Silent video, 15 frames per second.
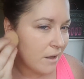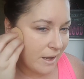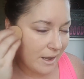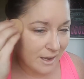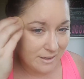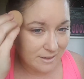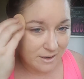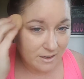
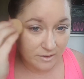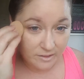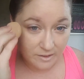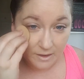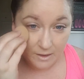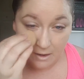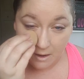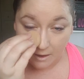And
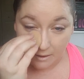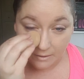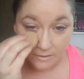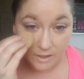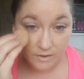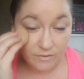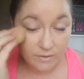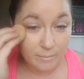nothing has
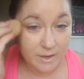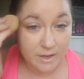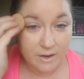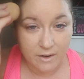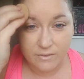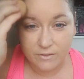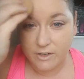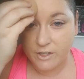given me
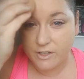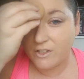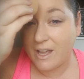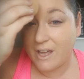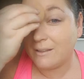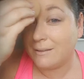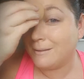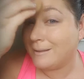coverage
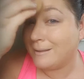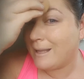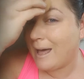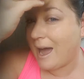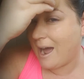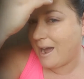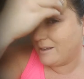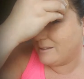that
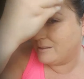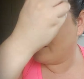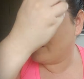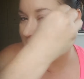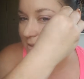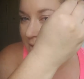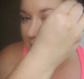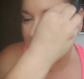
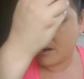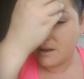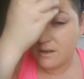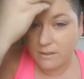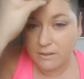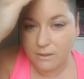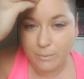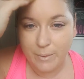lasts
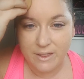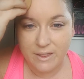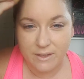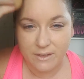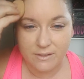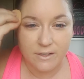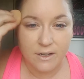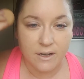the way
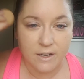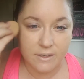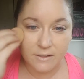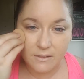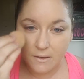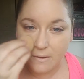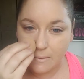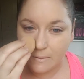this
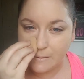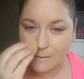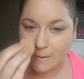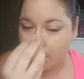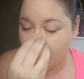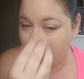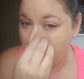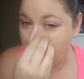does.
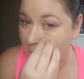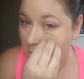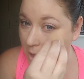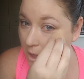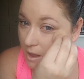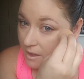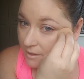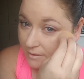So
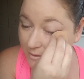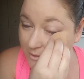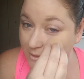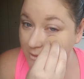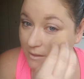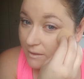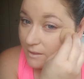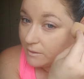this
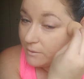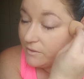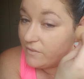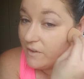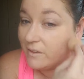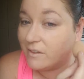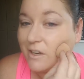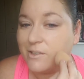is a liquid
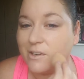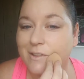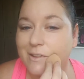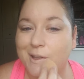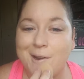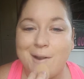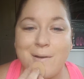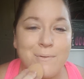foundation
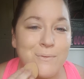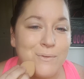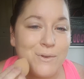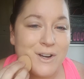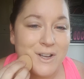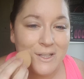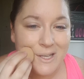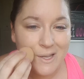that I
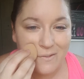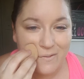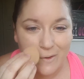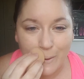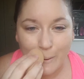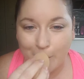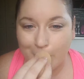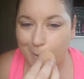really
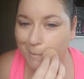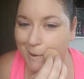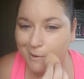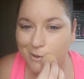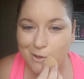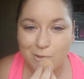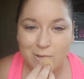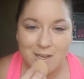feel good
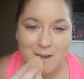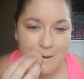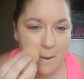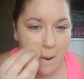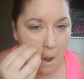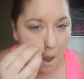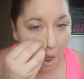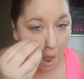about
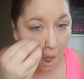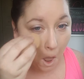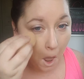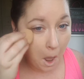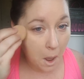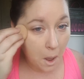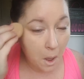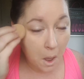using.
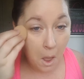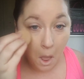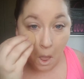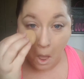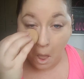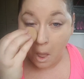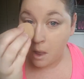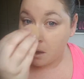
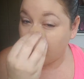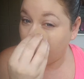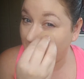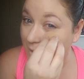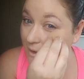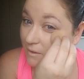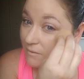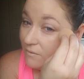
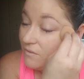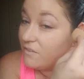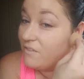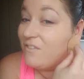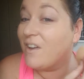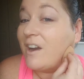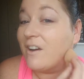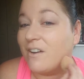And I'm
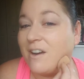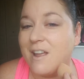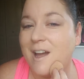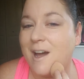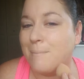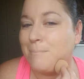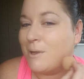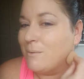very
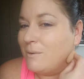happy